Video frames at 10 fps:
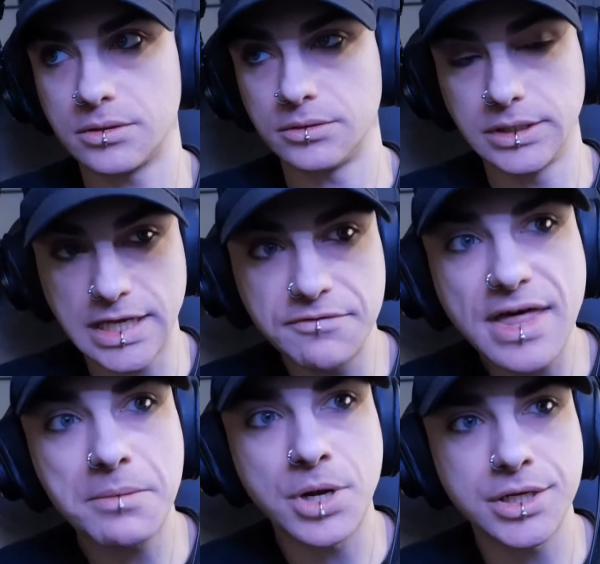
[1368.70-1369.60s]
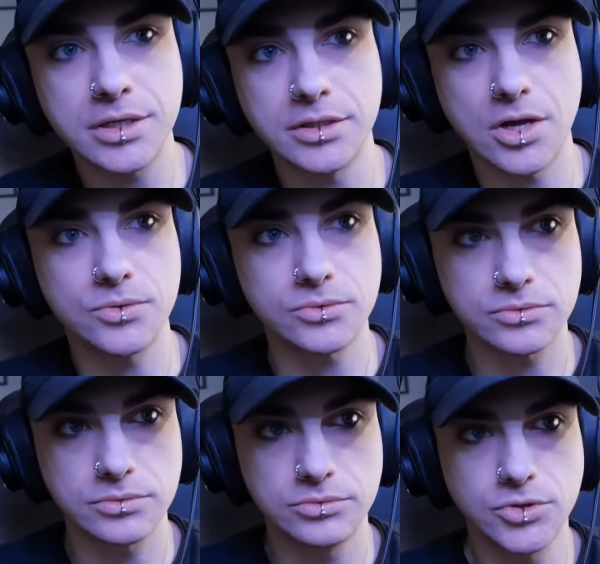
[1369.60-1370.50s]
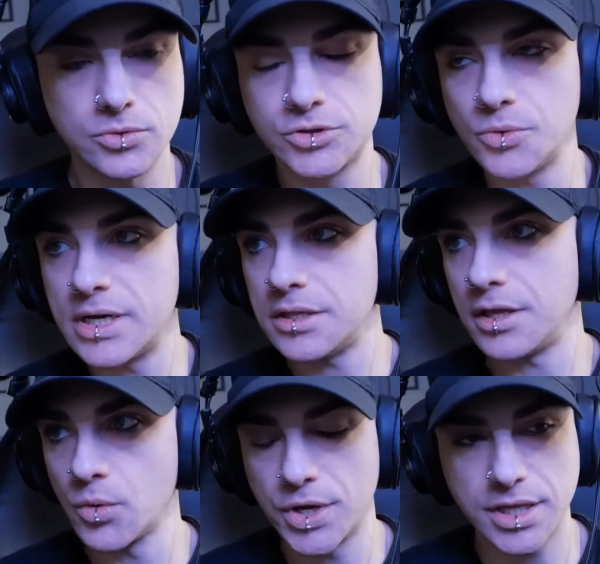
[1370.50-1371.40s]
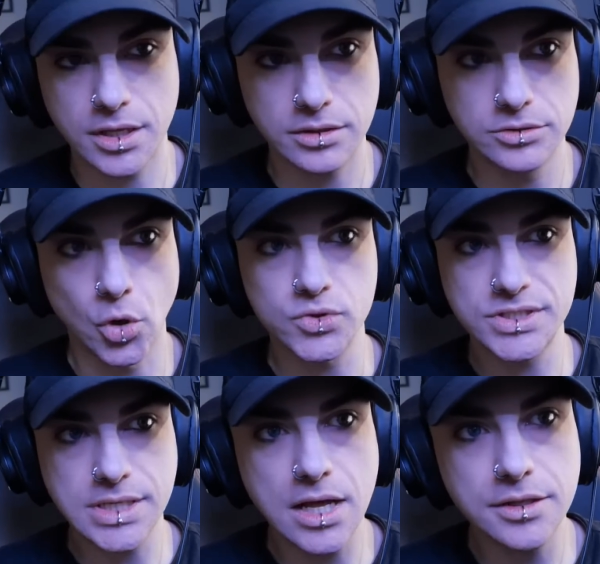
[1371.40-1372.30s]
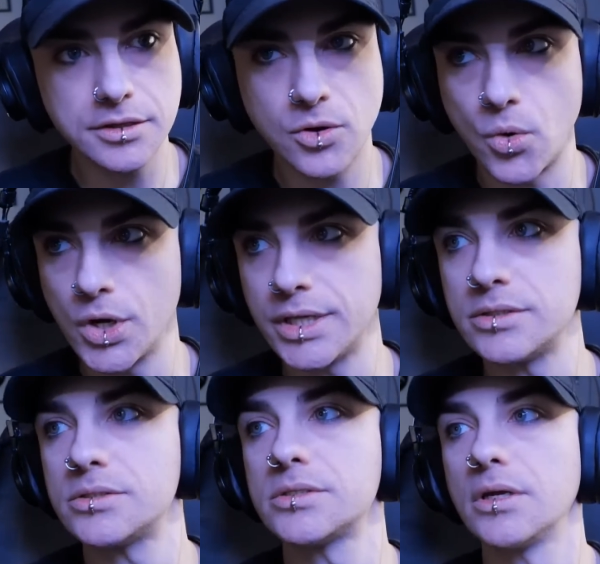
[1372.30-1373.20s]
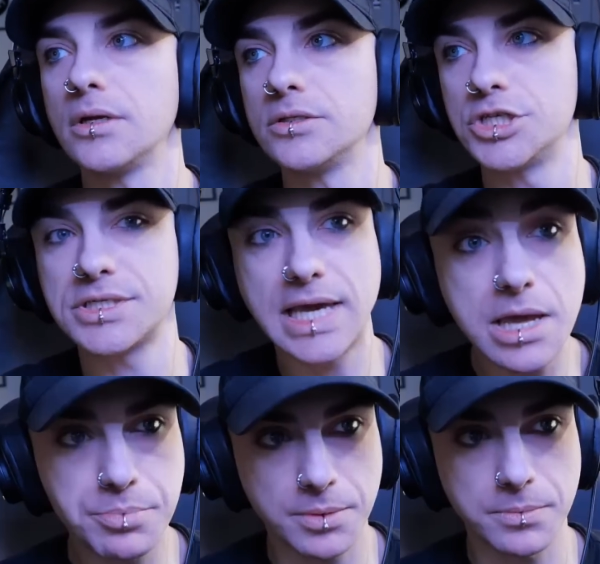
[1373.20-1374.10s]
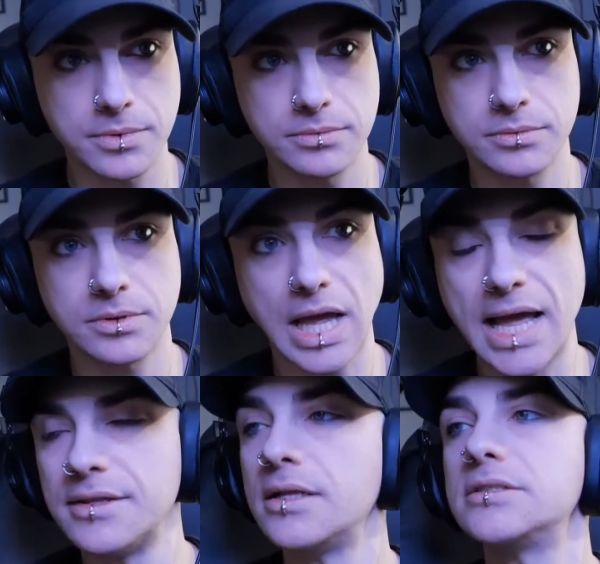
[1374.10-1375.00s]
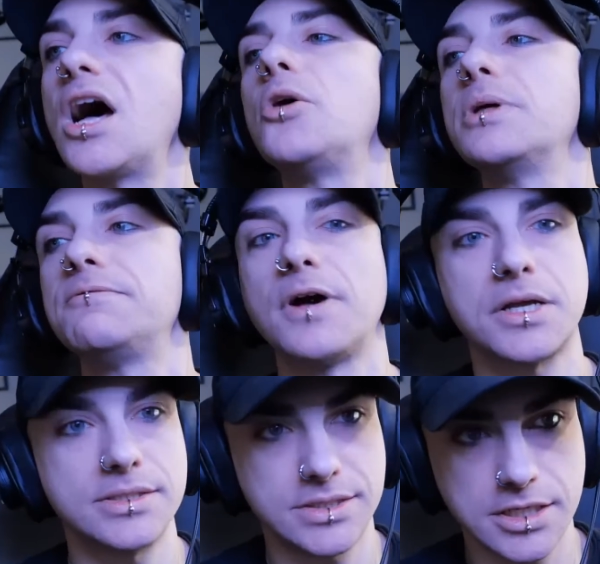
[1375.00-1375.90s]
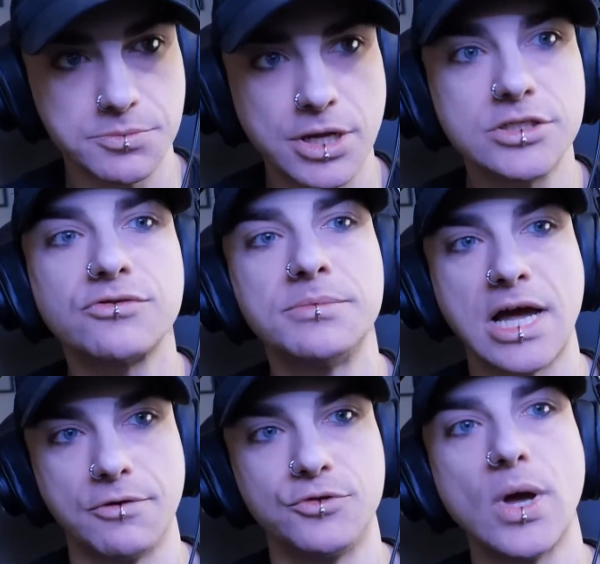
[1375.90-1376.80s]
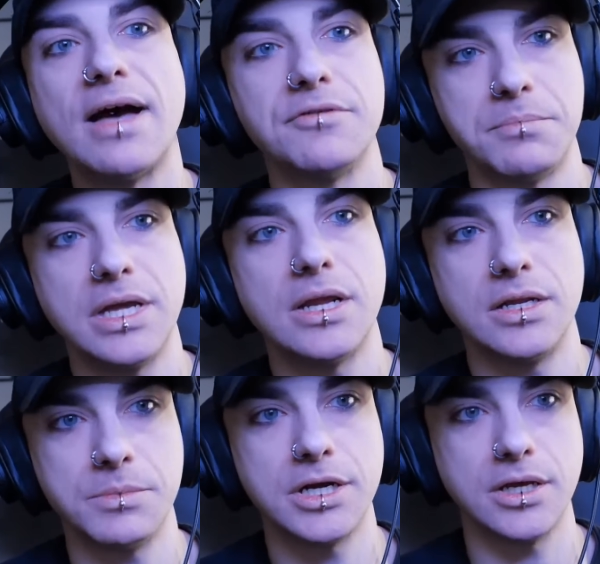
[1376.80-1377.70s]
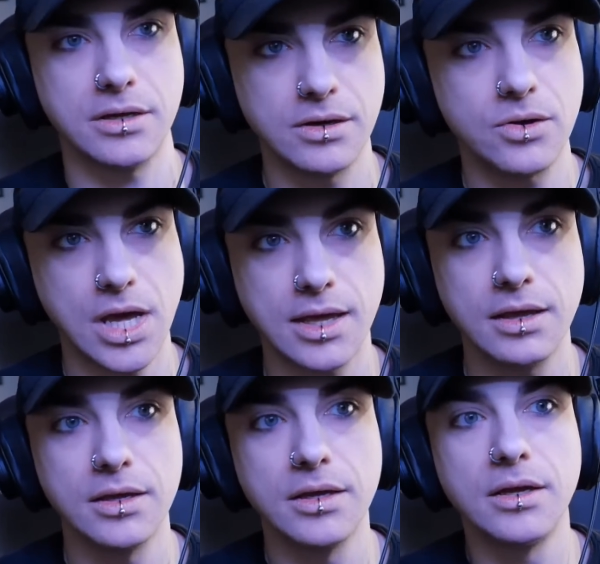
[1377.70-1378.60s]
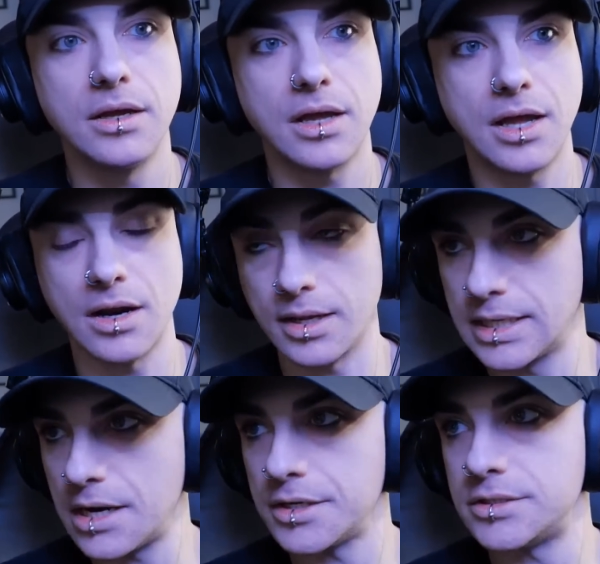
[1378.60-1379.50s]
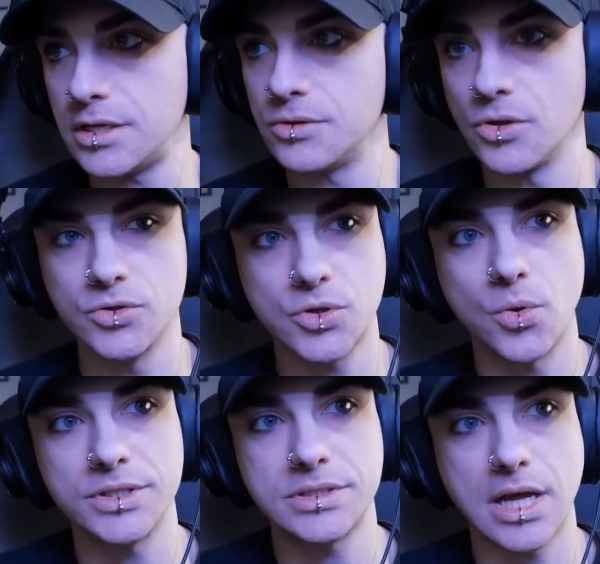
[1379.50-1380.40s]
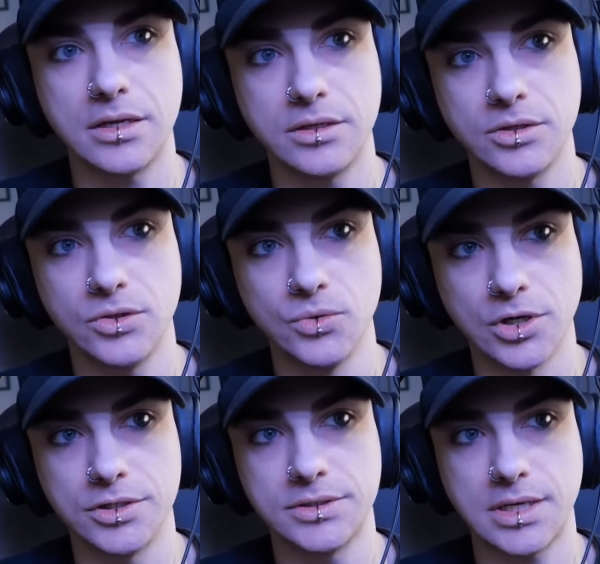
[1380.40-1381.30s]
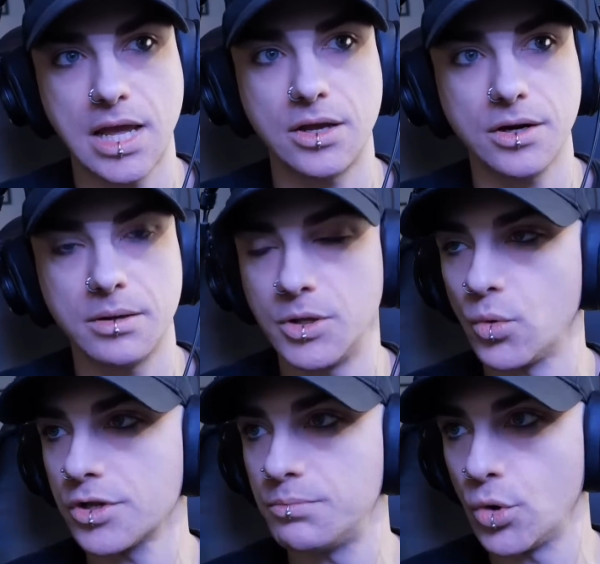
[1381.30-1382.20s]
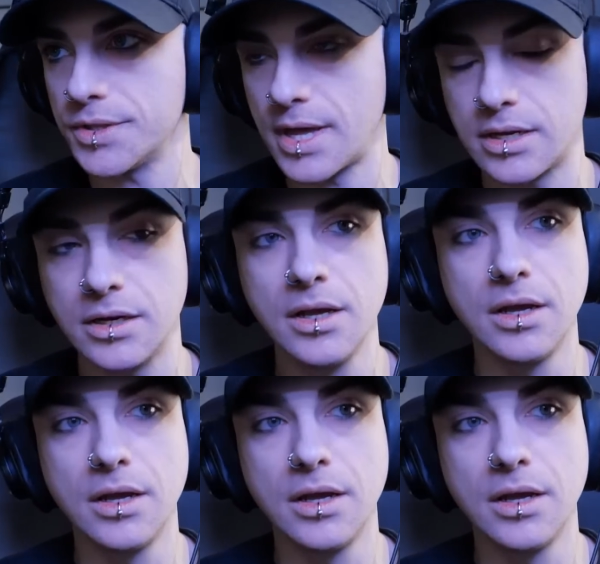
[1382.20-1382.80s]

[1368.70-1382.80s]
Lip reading: Leave that money alone. Don't do anything with it. Don't sell the coins. Just keep them. And then tell me fucking 6 months from now if you haven't made any money, okay? And I guarantee you those coins that you earn today are going to be worth more then.